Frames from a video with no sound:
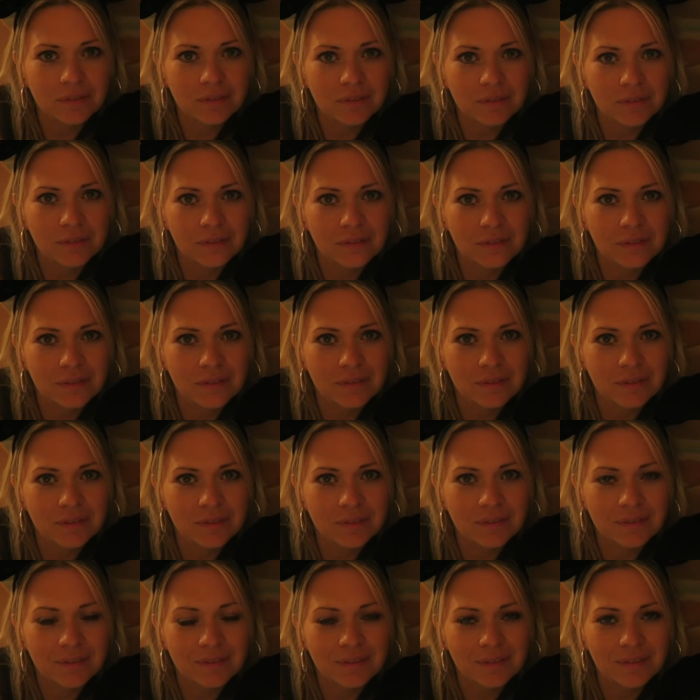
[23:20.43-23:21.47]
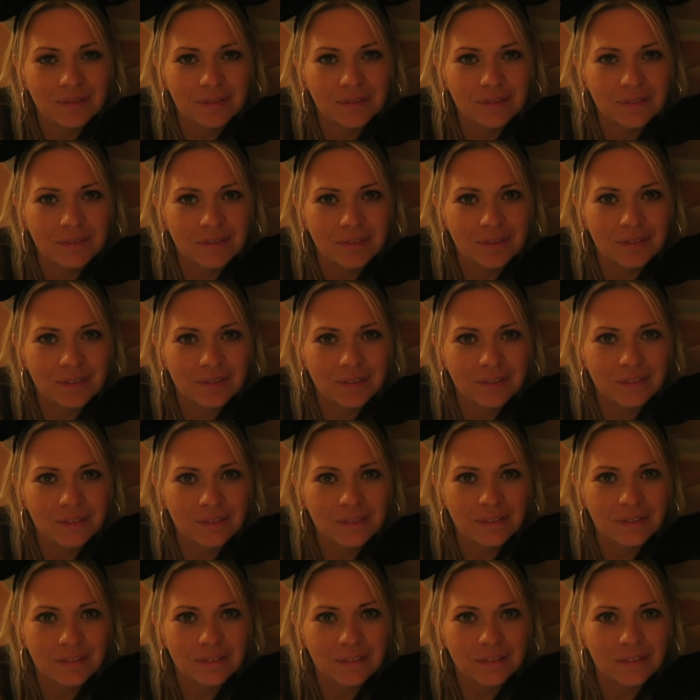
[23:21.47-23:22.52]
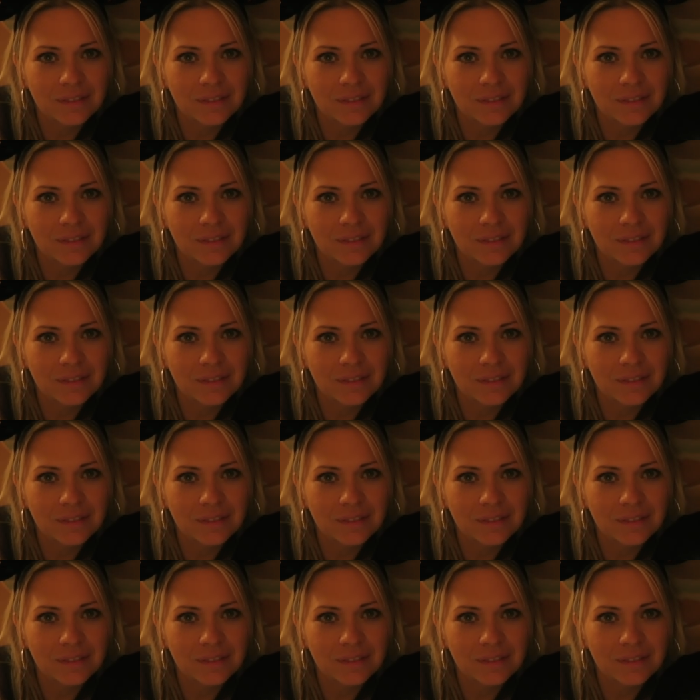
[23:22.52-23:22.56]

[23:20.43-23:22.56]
[no speech]